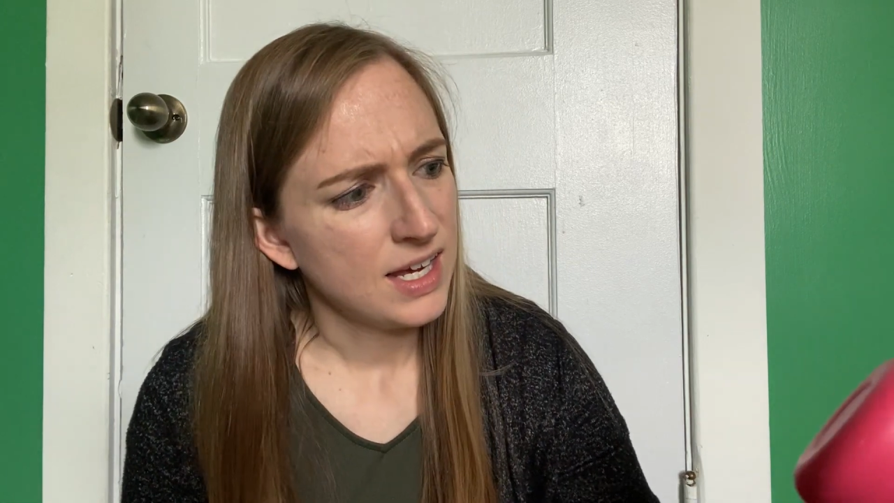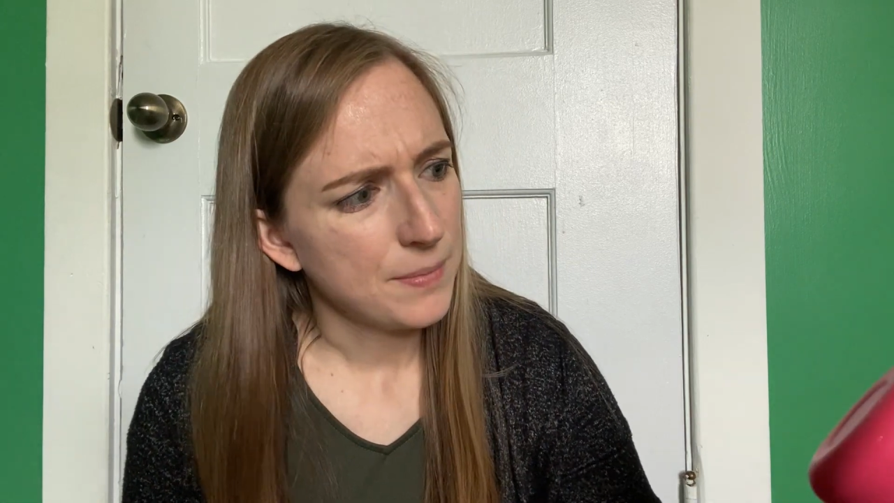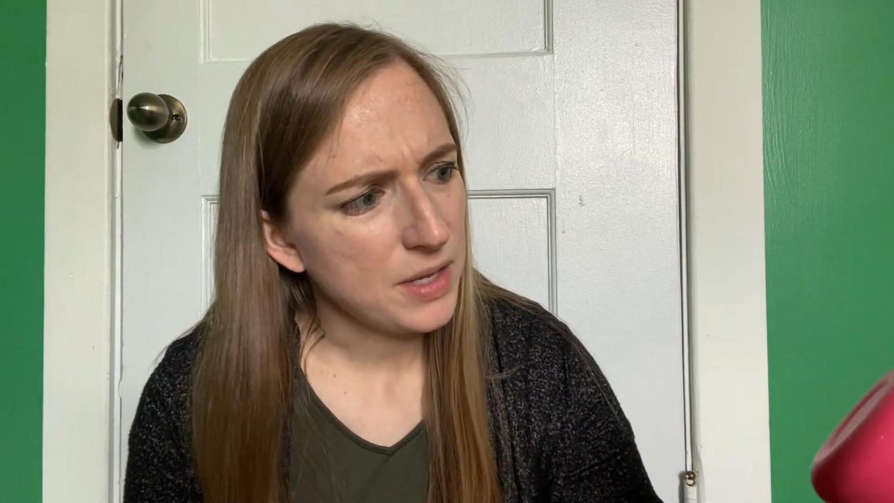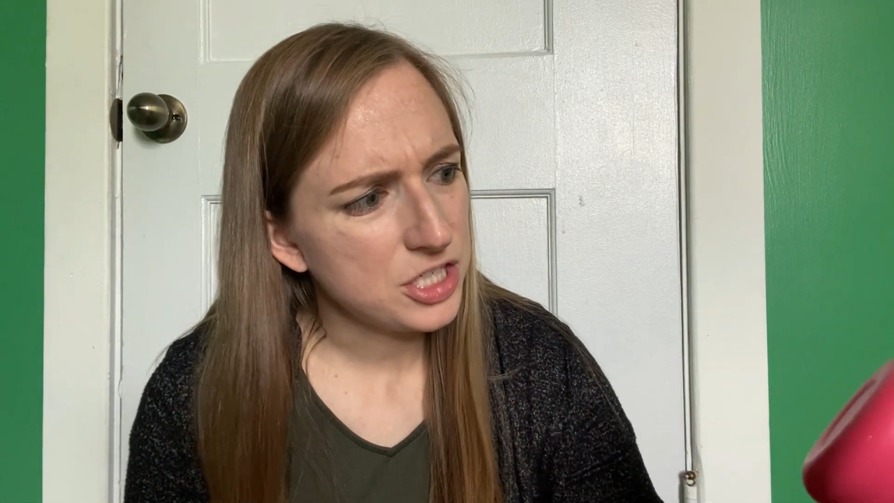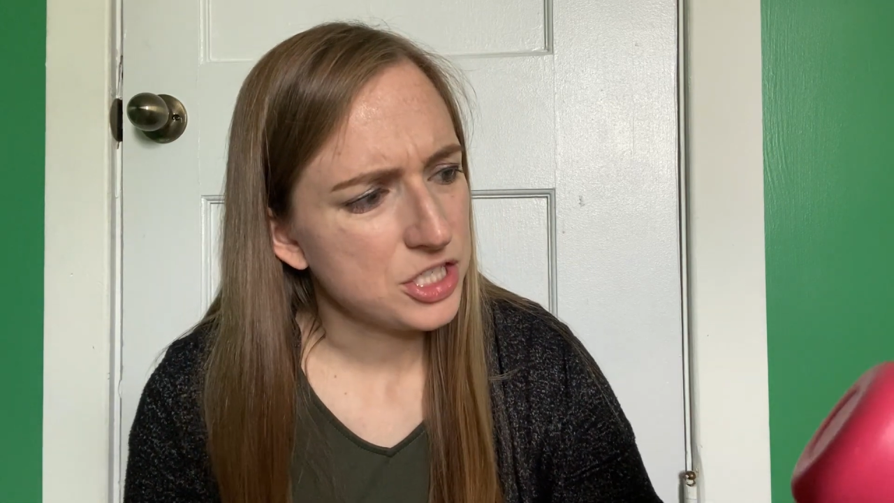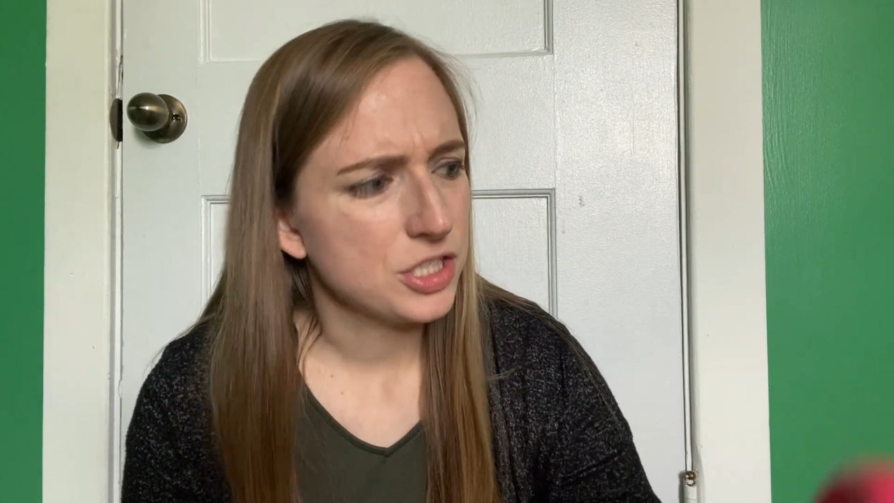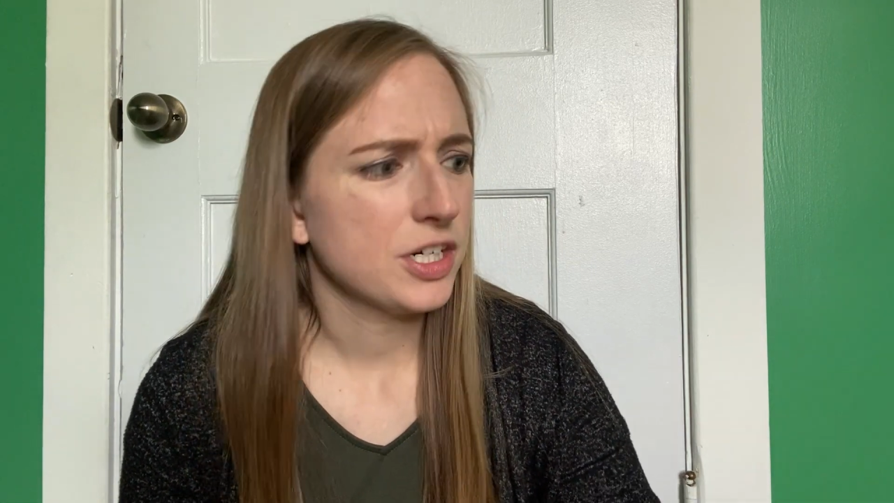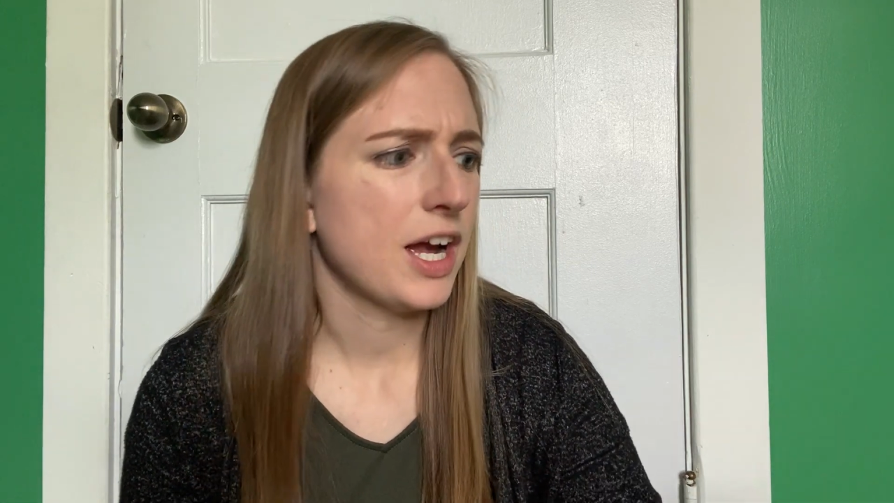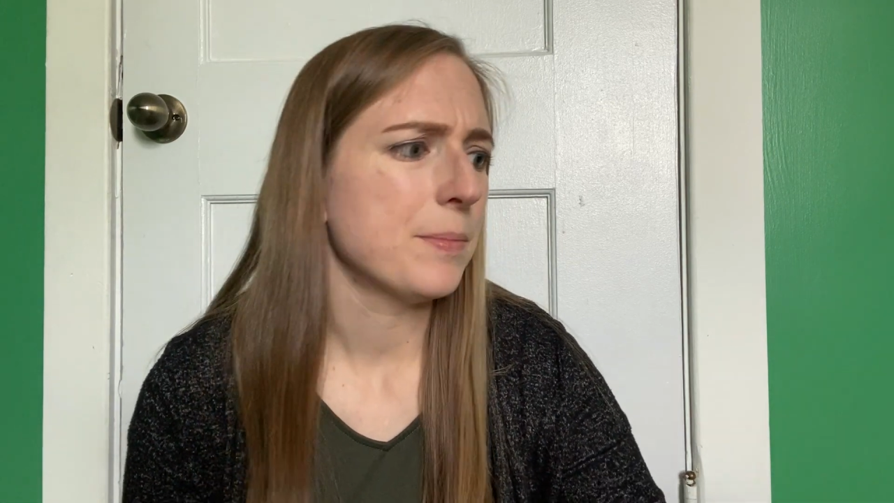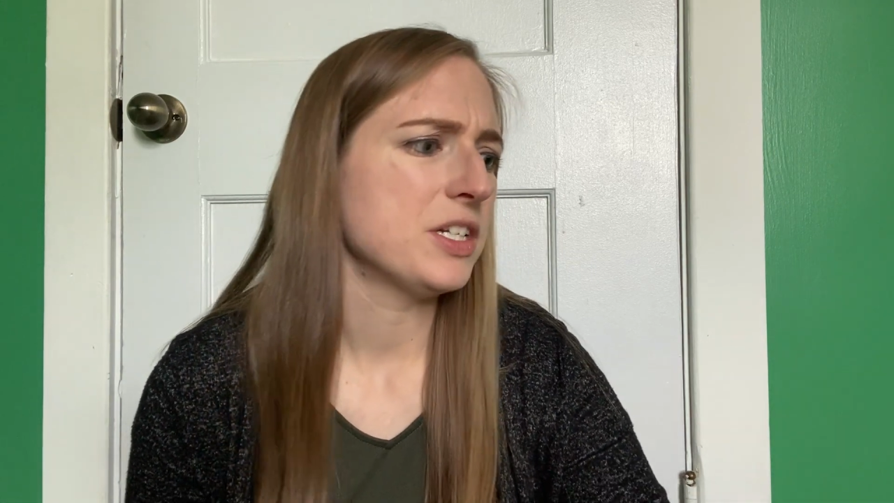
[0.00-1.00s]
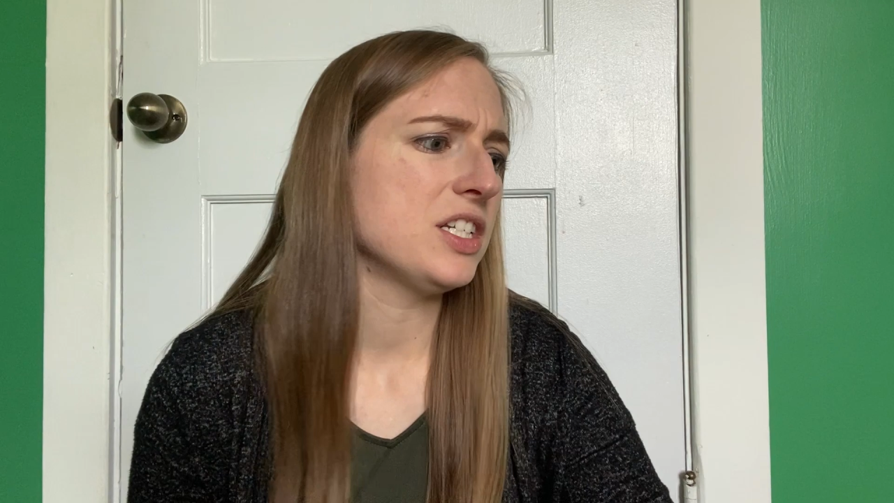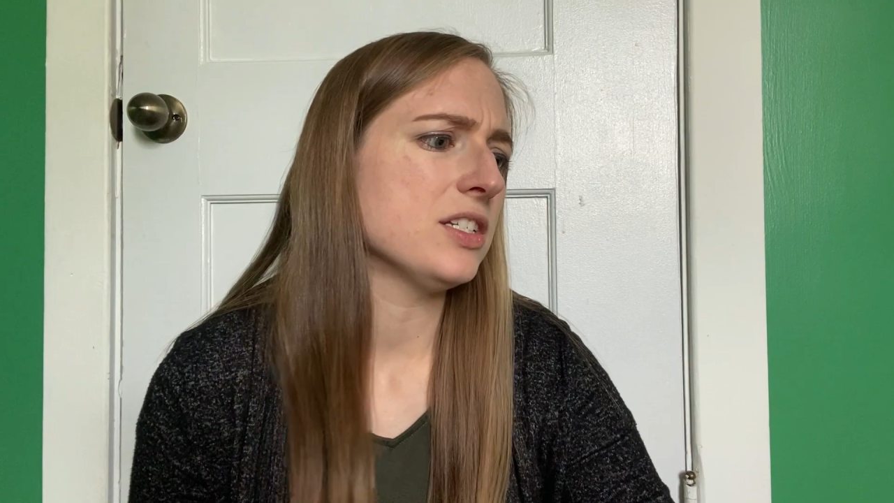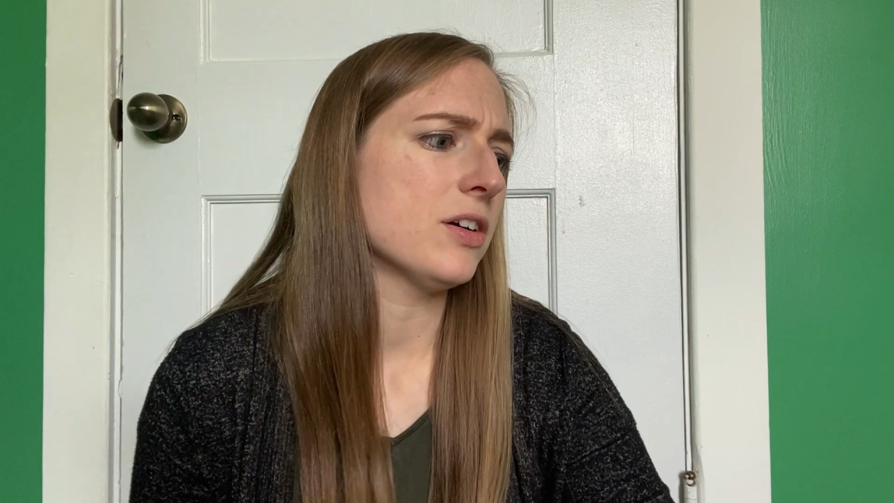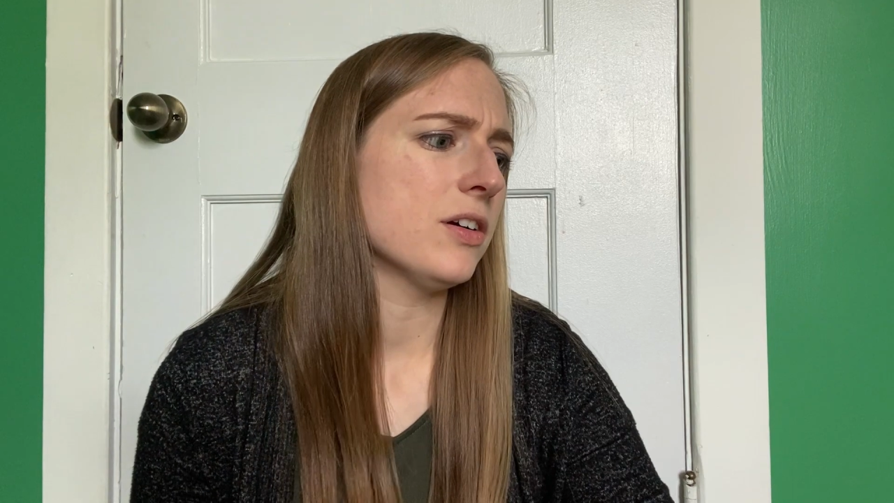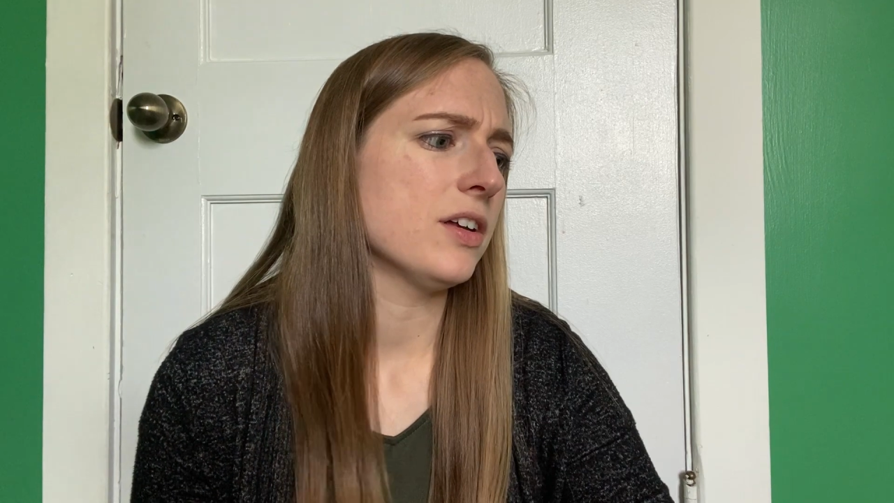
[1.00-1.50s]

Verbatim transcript: I'm not sure how much these are.